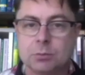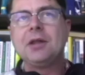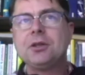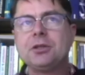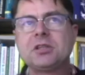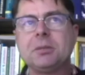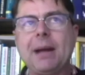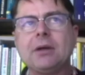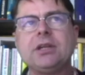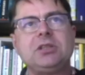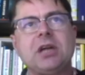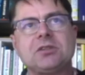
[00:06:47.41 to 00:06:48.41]
There's
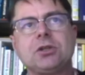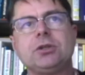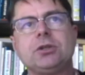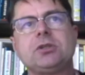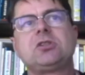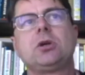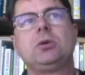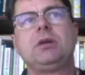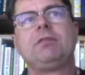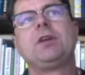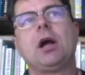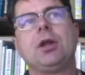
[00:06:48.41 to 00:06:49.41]
about a dozen or so
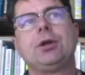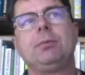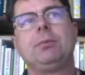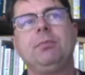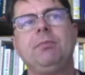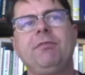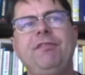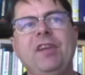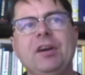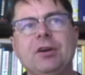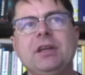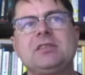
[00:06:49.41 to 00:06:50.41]
different other
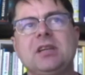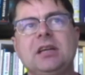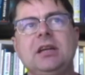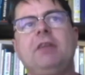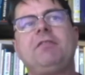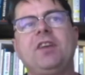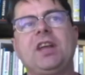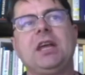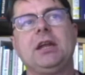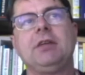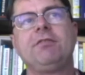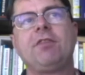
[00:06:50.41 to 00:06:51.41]
very significant
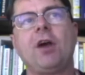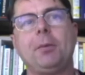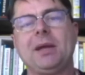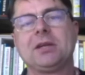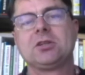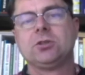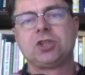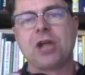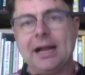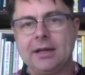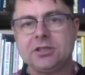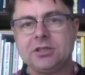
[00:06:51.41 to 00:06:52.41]
environmental
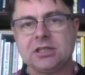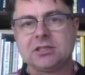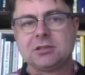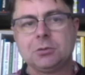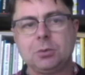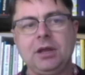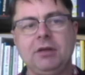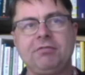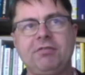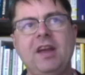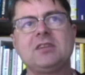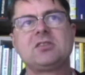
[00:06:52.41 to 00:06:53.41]
challenges that we have
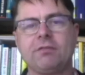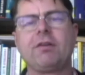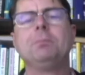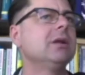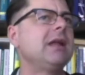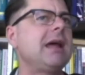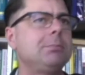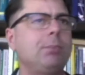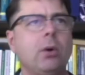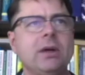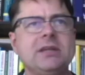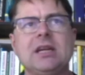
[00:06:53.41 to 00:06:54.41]
faced from lead
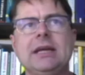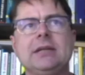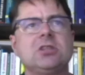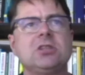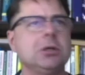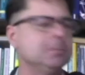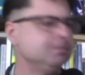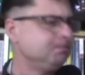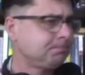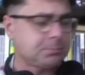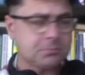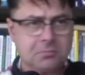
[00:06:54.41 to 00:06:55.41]
poisoning to
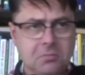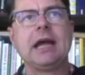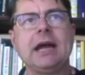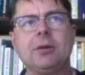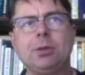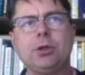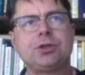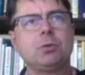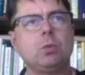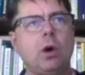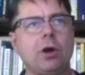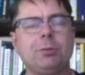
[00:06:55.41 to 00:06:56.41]
air
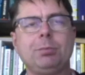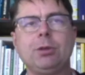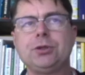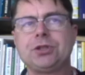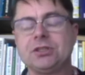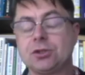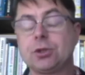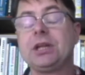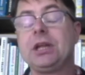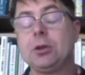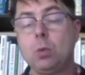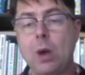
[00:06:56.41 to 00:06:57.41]
pollution, water pollution,
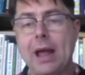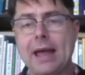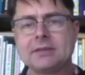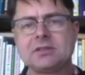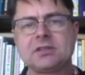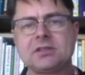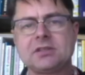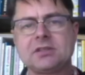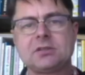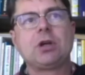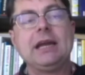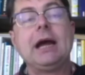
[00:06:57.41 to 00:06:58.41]
certainly in the West.
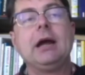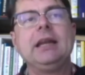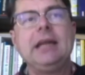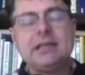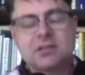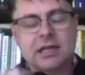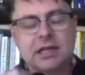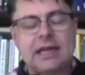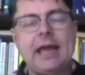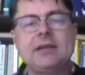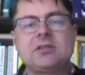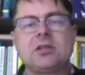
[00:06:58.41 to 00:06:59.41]
It is the
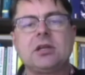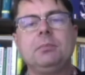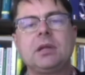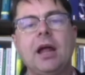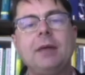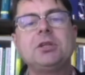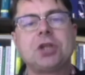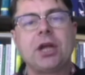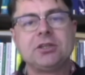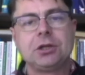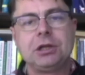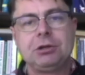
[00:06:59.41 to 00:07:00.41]
case that climate
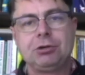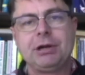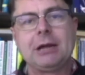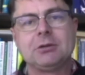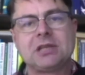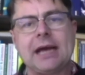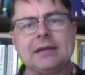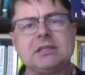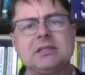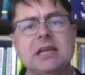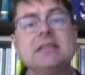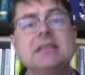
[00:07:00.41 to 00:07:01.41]
change and greenhouse
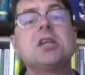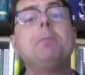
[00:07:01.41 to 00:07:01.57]
gases is a